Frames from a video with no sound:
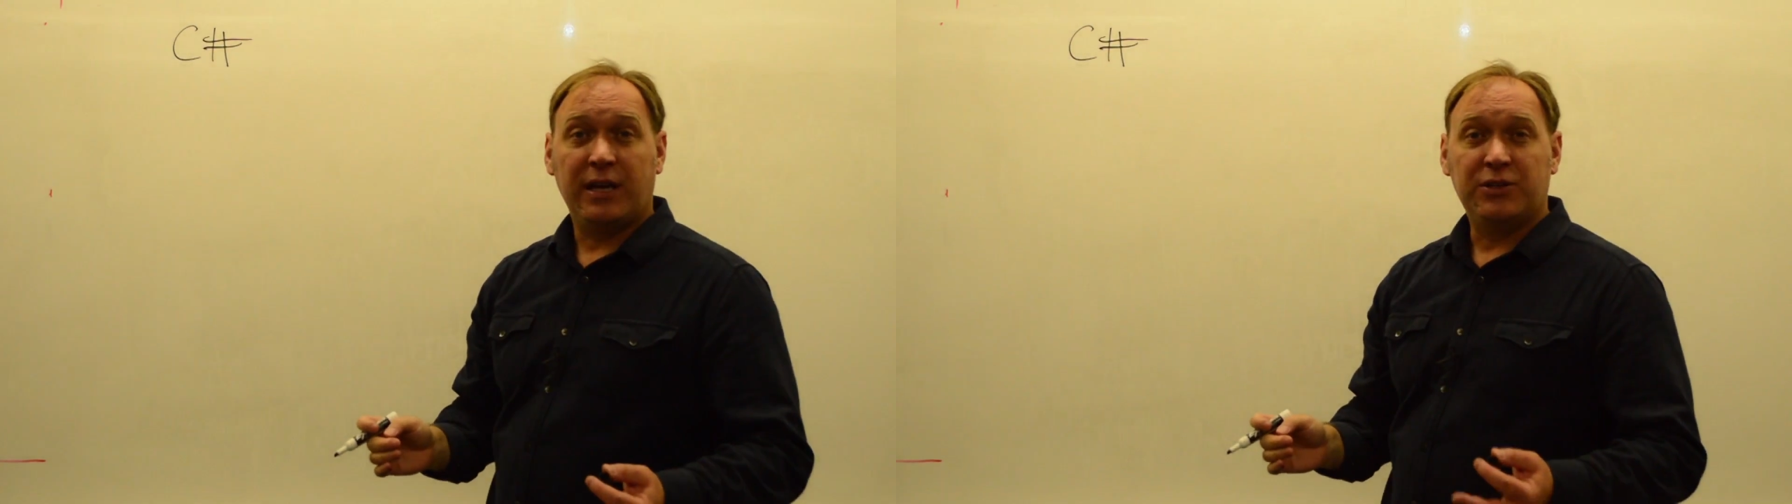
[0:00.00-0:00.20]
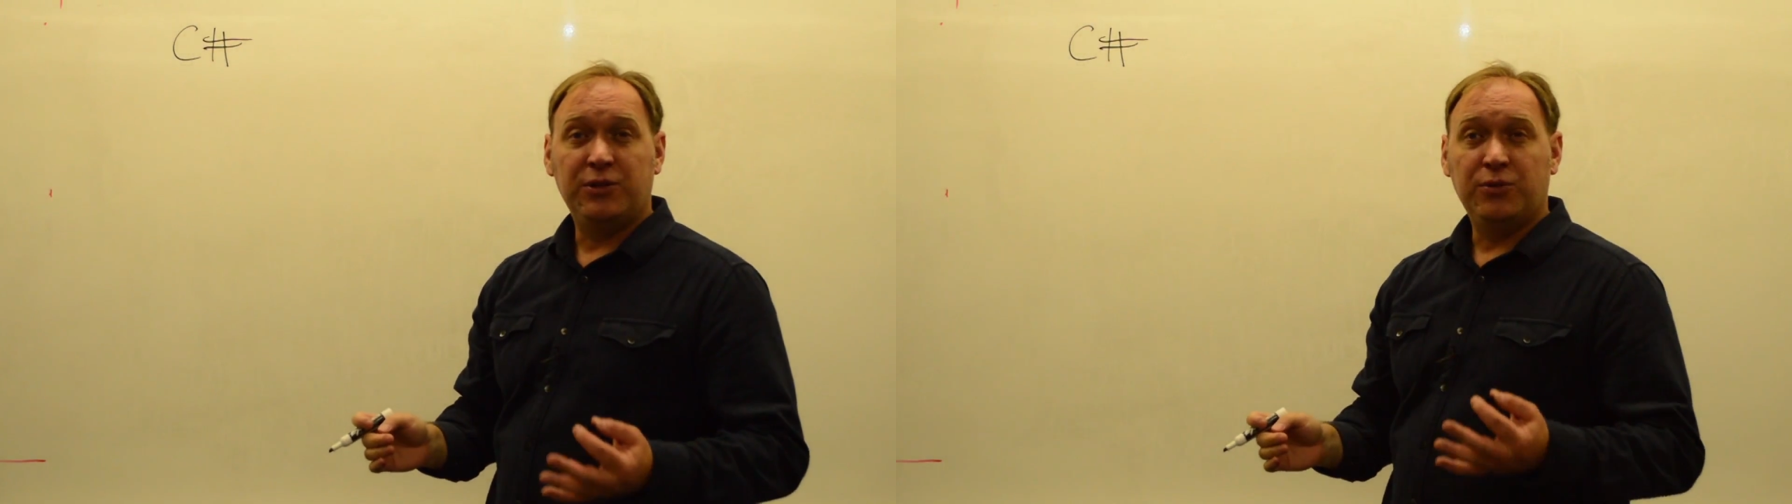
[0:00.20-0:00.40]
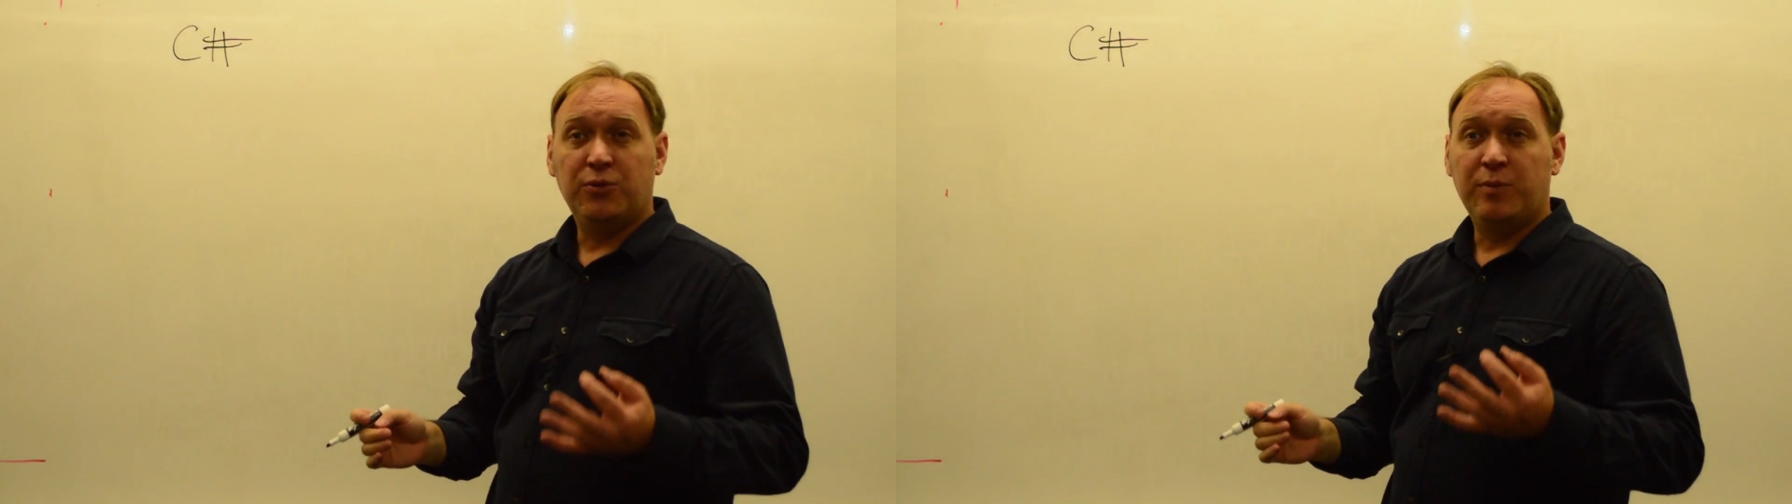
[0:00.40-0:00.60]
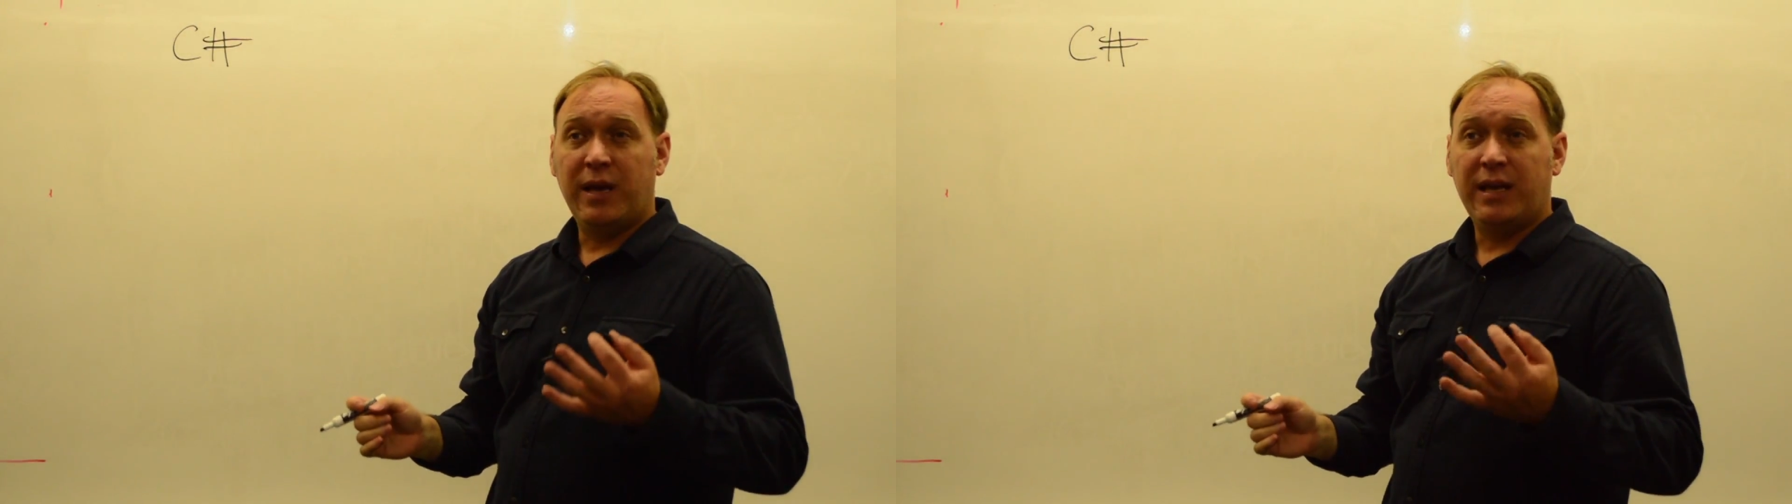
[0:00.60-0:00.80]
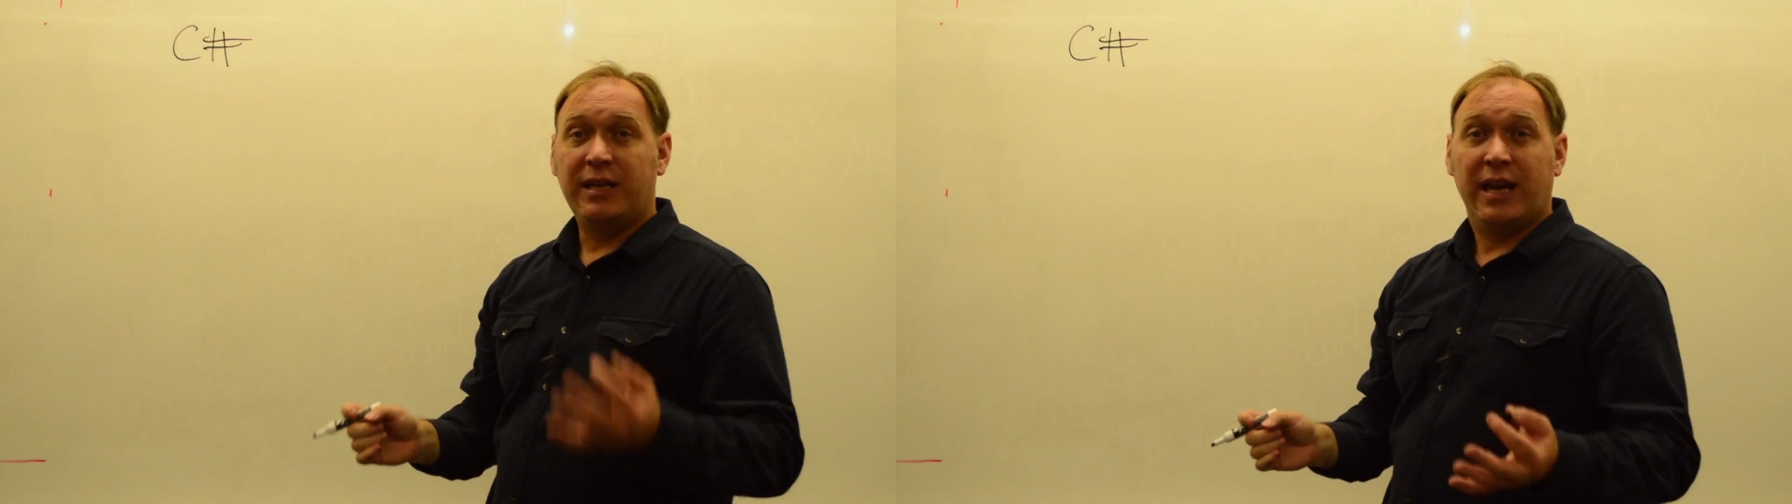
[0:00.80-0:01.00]
as you
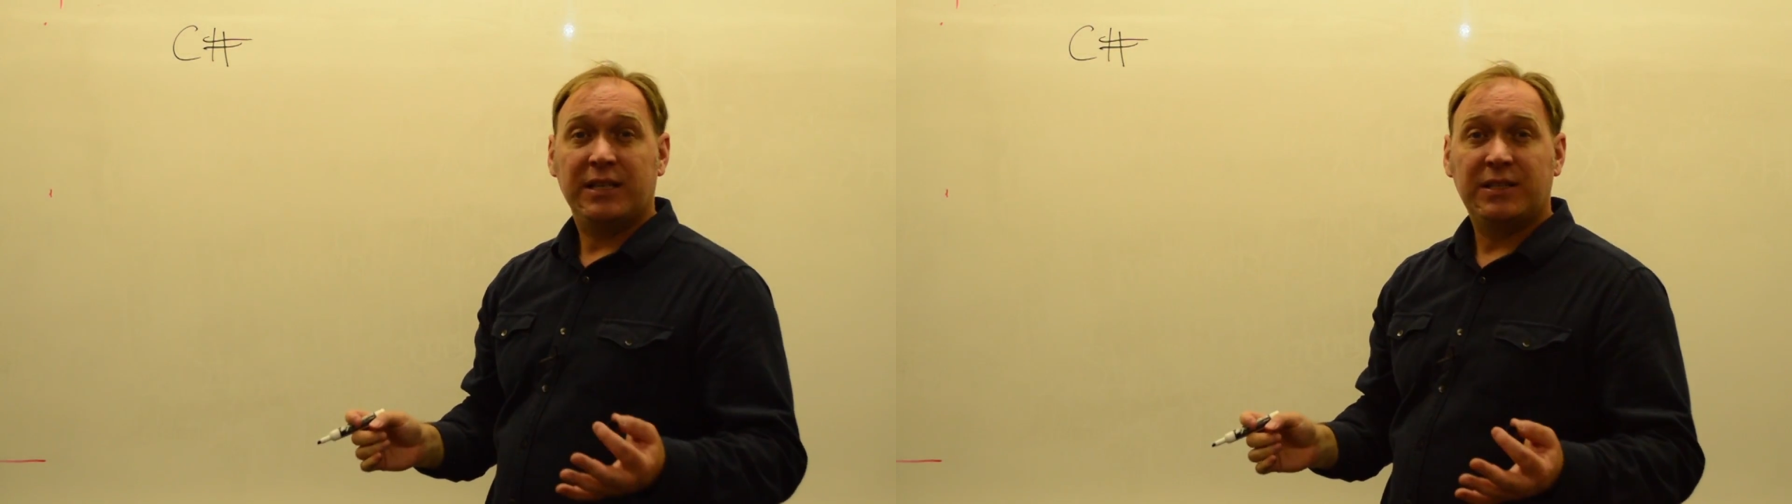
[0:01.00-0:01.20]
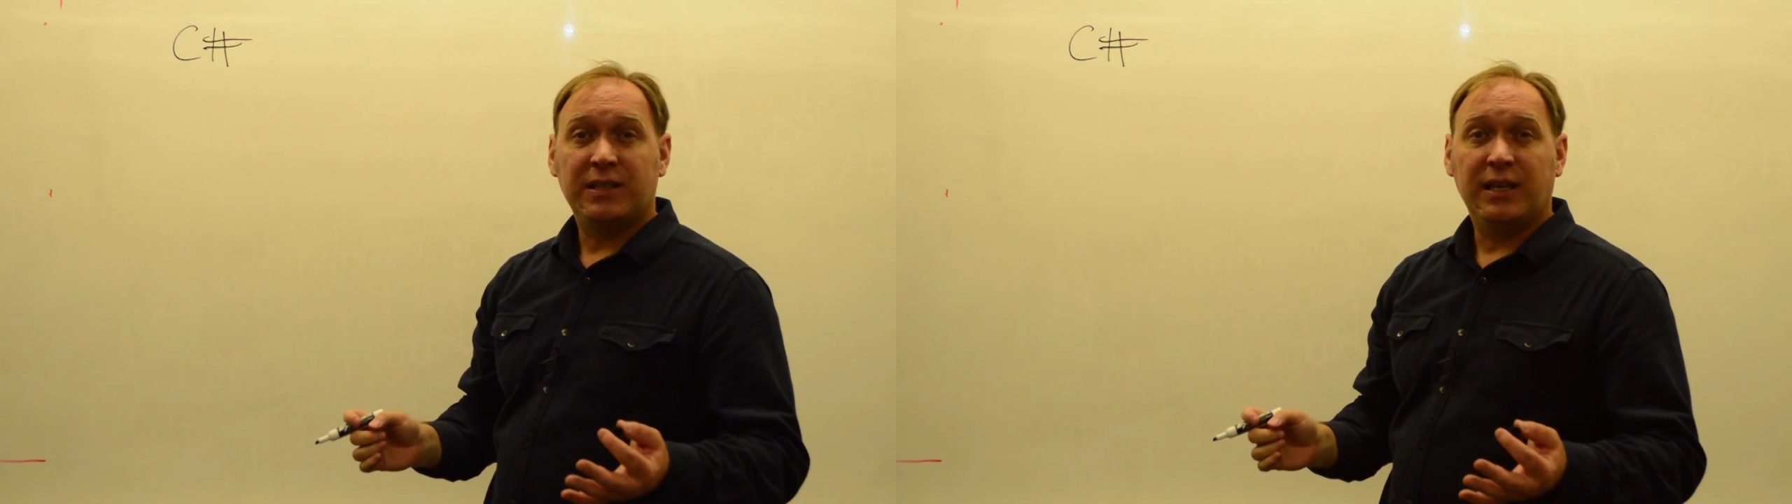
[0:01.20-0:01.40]
may guess.